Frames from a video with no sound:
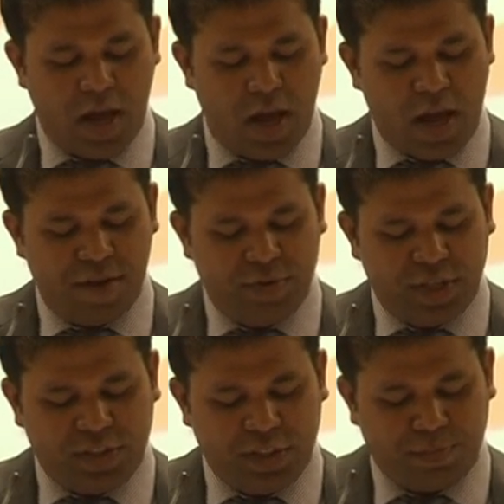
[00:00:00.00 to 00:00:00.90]
and
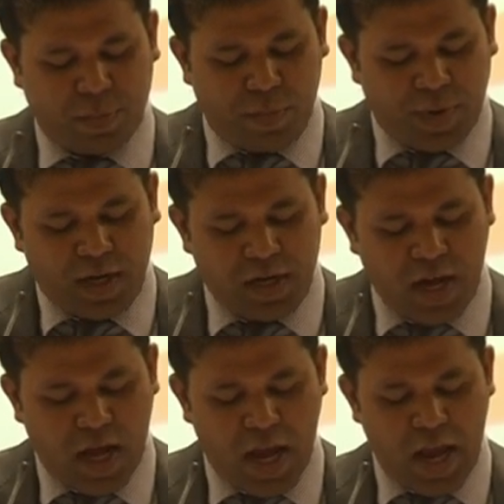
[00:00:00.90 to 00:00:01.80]
racist
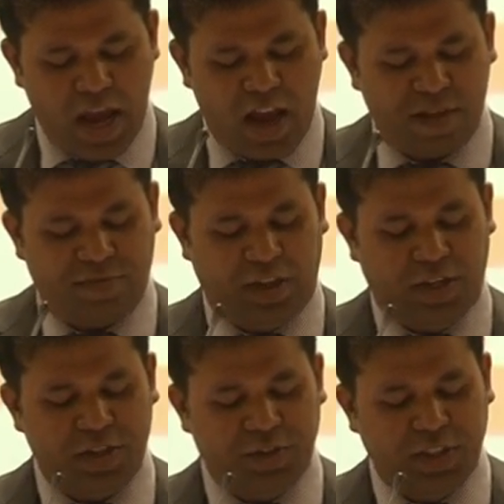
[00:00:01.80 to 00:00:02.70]
propaganda have
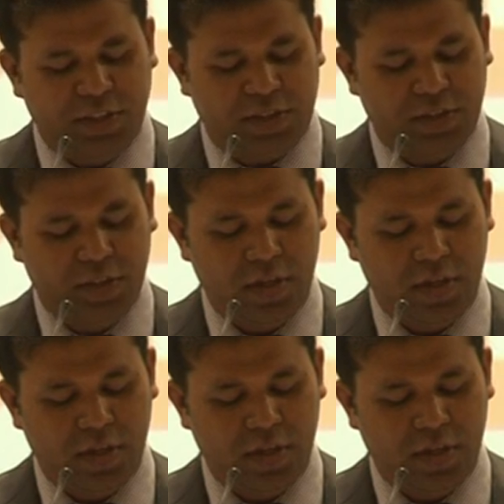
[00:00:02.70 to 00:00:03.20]
increased